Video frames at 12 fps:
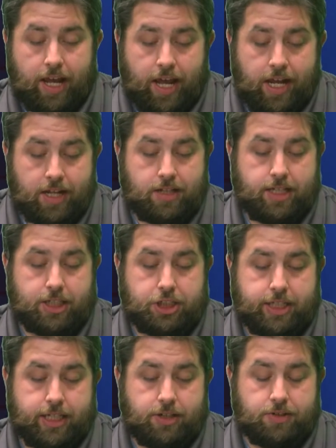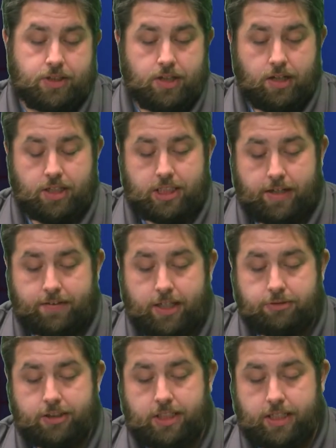8 touchdowns,
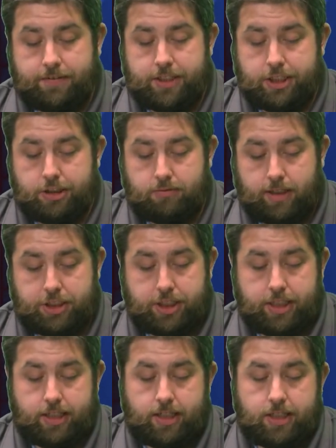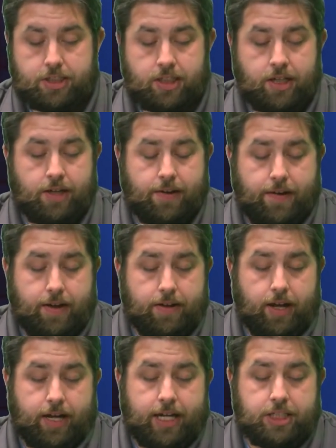772 rushing yards.
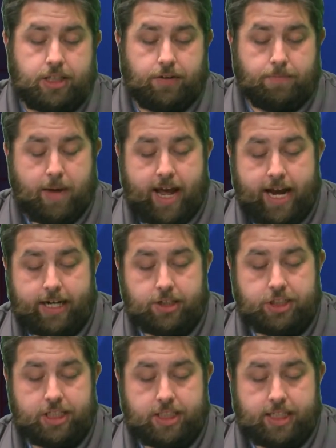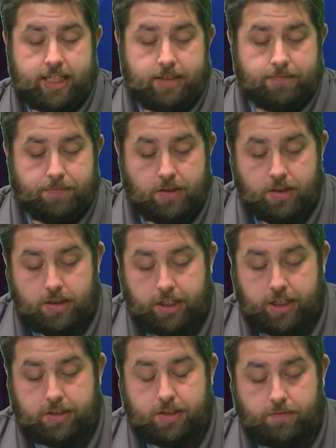Against the Packers, he set
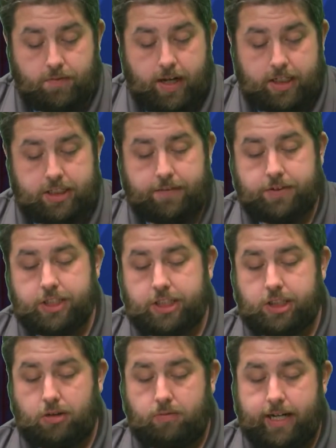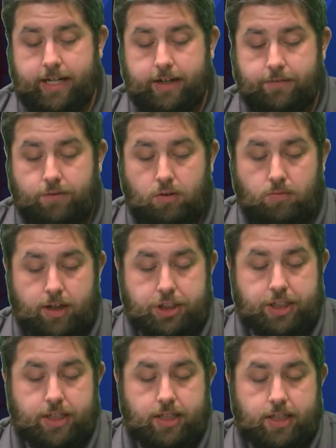the San Francisco record for
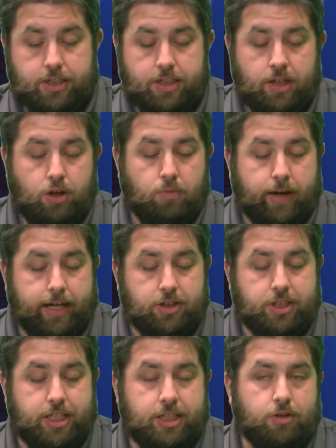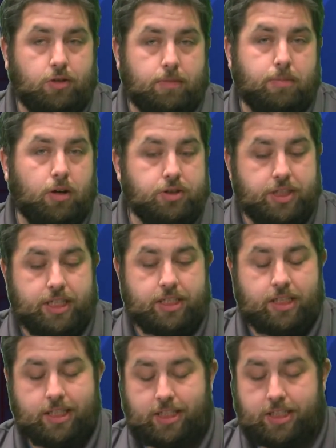rushing yards, regular season or
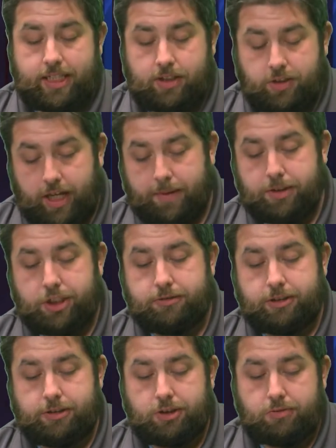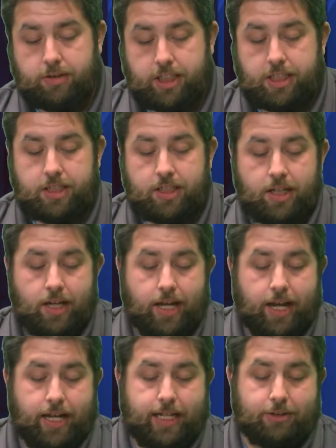postseason, in a single game with 220,
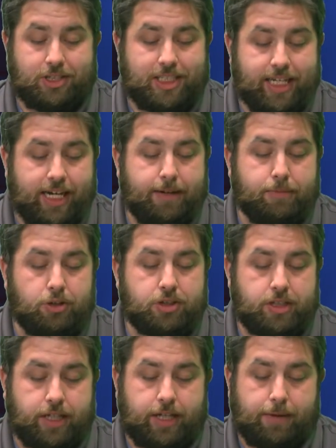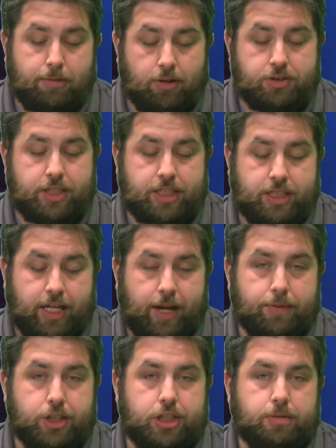and that was second most in a postseason game
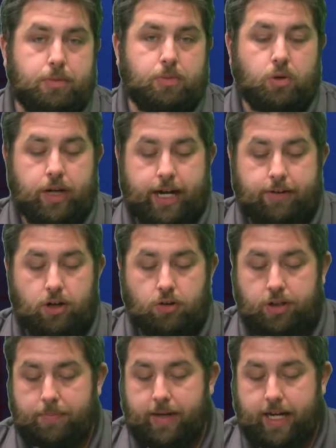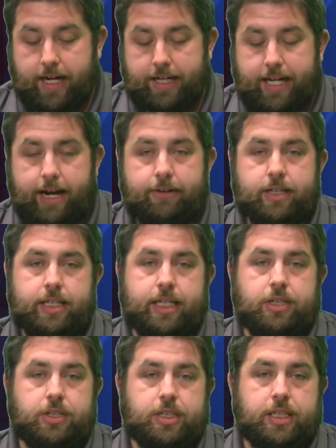in the Super Bowl era, only behind Eric
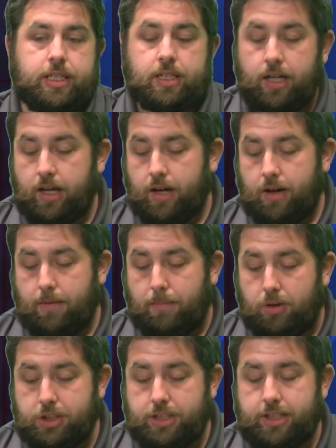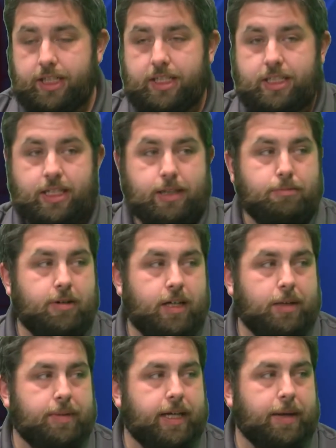Dickerson. Mostert is going to
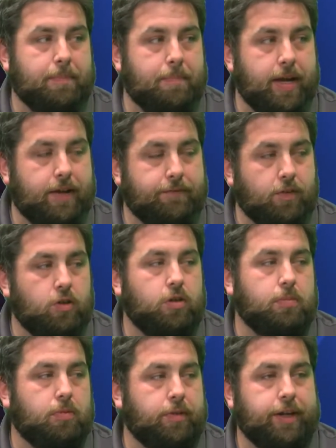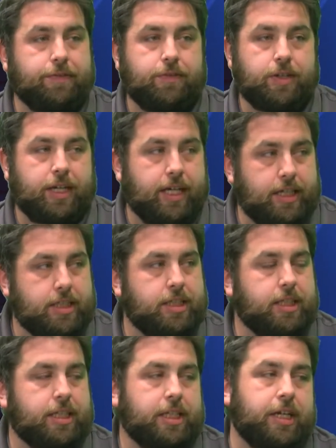probably be a big focal point for the Kansas
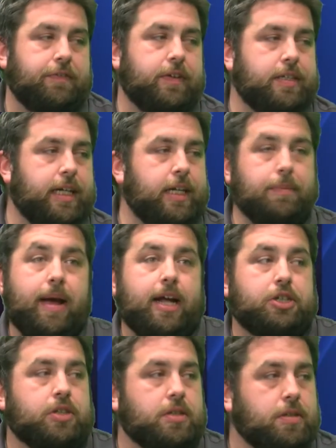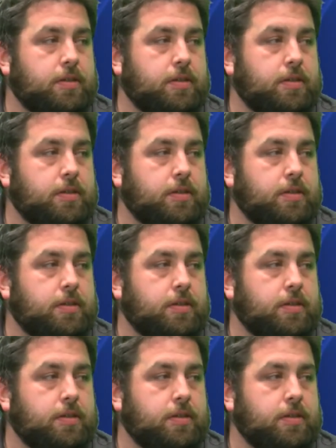City defense, I'd imagine.